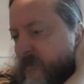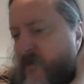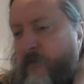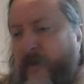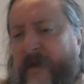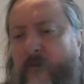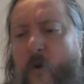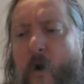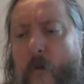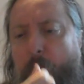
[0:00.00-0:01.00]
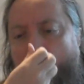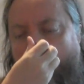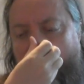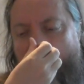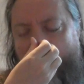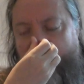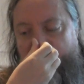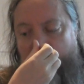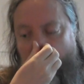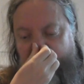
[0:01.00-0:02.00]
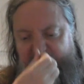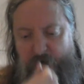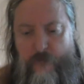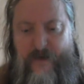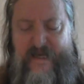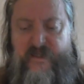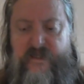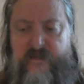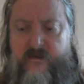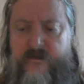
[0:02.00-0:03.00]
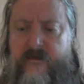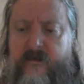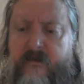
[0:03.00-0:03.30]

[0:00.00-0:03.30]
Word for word: The Big War Book, more than 40 new pages.